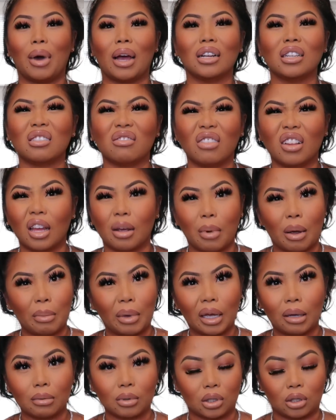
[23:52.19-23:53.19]
I just feel like my
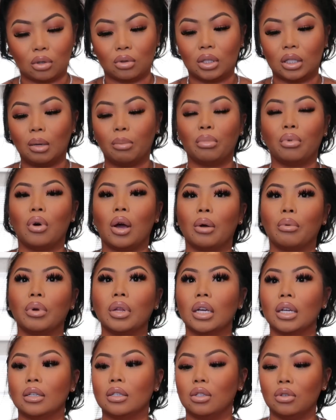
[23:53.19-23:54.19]
makeup is so simple. I
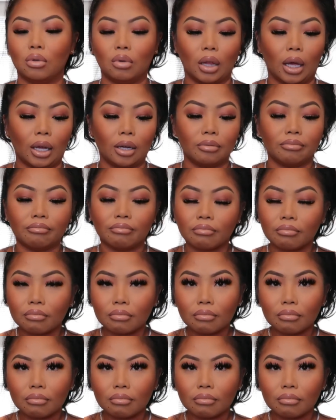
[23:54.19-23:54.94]
really do like